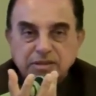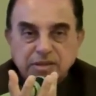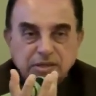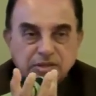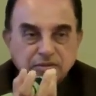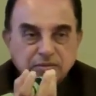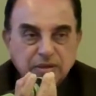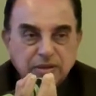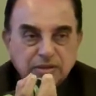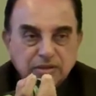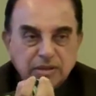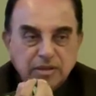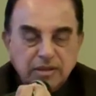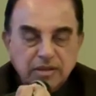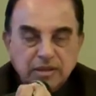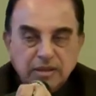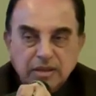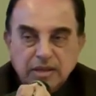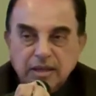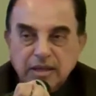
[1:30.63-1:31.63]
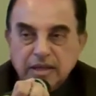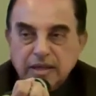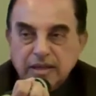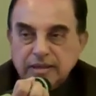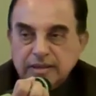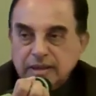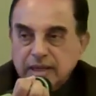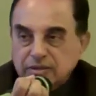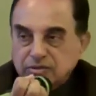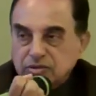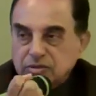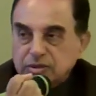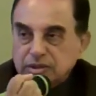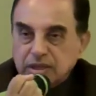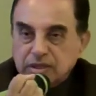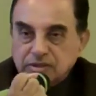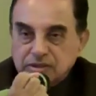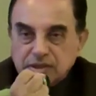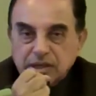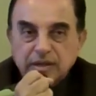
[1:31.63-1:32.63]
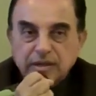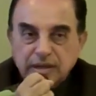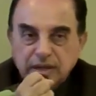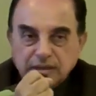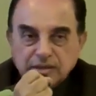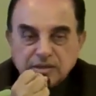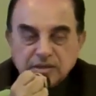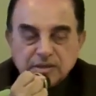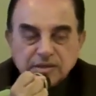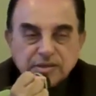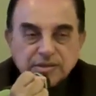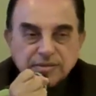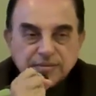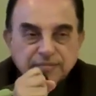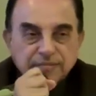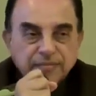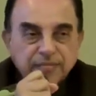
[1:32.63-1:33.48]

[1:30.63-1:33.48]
situation that should concern us,